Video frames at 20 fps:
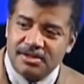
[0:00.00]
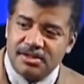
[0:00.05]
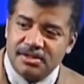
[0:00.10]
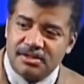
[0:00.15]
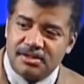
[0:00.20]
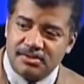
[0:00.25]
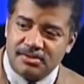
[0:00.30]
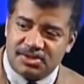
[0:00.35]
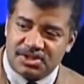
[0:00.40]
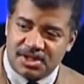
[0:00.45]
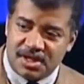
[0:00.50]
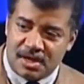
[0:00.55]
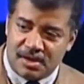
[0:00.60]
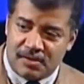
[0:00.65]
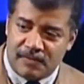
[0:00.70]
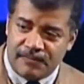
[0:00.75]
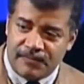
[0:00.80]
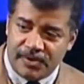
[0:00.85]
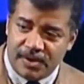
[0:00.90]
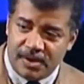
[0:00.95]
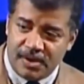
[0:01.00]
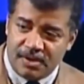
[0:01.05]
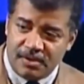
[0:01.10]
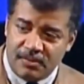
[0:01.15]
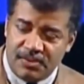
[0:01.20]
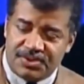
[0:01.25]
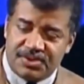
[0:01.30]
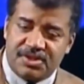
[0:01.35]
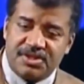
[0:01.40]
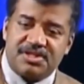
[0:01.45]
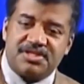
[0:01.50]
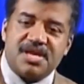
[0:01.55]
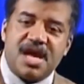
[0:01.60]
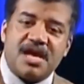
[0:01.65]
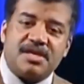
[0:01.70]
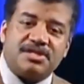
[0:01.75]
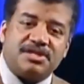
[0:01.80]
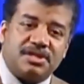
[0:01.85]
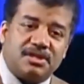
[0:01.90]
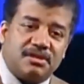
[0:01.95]
to do so with the
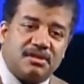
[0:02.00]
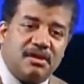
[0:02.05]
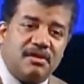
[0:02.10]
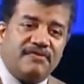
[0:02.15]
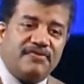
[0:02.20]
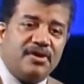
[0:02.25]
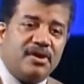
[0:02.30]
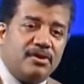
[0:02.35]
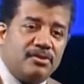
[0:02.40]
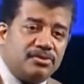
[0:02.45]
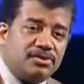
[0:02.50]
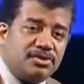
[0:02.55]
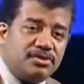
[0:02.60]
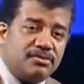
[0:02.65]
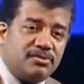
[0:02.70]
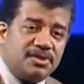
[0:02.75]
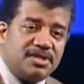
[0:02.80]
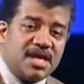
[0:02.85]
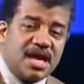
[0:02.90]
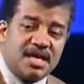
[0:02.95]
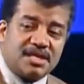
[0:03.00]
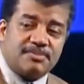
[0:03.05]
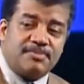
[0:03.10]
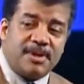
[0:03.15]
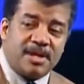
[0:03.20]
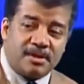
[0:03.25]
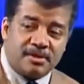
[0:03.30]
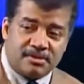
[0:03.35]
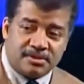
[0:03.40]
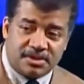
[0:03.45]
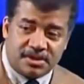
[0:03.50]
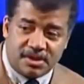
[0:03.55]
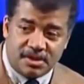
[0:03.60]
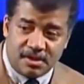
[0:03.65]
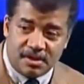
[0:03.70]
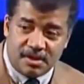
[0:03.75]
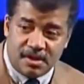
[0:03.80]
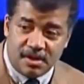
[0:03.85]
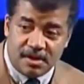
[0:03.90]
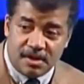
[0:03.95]
sanction of those who are taxpayers
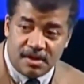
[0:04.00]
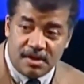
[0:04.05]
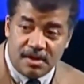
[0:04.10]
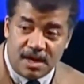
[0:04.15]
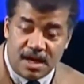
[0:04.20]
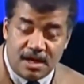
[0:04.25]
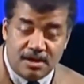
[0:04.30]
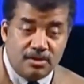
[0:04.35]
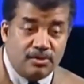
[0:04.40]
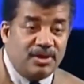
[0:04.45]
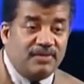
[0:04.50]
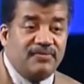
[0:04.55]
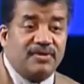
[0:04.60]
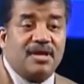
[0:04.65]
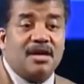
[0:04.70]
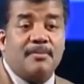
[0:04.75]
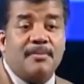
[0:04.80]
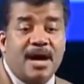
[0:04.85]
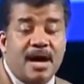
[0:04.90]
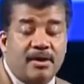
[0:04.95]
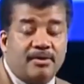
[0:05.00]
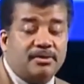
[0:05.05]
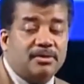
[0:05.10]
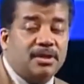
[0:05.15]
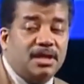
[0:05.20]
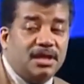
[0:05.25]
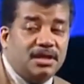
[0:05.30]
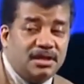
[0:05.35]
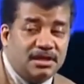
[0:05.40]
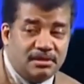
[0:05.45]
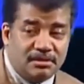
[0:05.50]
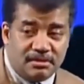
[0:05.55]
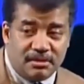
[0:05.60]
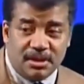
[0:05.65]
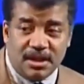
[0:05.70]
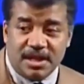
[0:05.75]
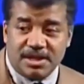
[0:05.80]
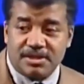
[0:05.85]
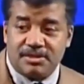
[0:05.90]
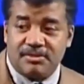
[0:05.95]
and who even come out and hear
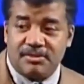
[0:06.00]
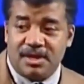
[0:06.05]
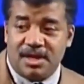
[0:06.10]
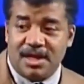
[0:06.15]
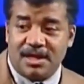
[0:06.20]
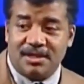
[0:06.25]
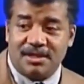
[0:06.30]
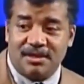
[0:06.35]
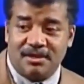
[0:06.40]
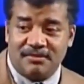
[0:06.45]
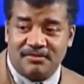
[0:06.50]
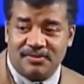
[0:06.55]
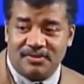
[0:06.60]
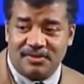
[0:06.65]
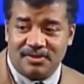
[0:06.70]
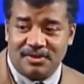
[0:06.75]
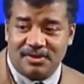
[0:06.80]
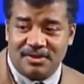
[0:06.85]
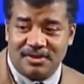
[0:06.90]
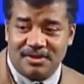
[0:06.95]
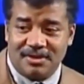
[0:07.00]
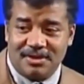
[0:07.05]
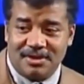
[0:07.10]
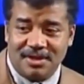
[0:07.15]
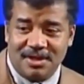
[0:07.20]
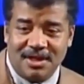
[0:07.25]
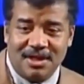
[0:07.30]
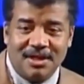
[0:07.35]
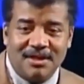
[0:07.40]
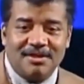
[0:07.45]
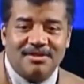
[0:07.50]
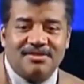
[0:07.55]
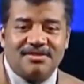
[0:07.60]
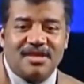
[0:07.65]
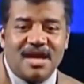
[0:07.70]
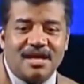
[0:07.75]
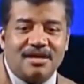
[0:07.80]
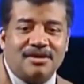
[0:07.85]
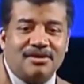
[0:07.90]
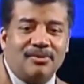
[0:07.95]
a lecture that I give.
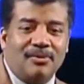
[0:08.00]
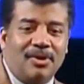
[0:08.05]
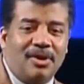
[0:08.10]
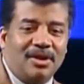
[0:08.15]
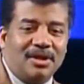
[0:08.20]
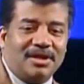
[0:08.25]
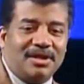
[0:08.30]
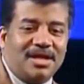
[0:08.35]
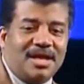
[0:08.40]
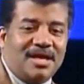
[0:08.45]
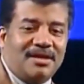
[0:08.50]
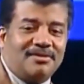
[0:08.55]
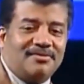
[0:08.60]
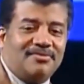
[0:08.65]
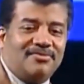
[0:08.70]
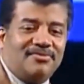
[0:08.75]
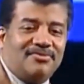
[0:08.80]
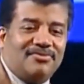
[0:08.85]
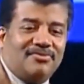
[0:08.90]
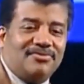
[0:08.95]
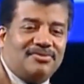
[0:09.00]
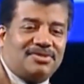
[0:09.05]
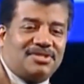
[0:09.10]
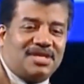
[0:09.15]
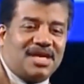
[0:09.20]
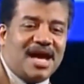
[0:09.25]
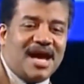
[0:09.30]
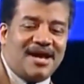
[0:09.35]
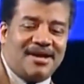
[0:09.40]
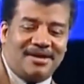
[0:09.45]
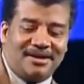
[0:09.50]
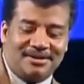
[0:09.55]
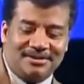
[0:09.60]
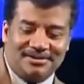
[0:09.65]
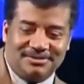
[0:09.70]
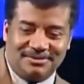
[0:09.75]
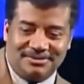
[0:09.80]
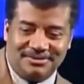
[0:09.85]
Thank you all again. Seattle.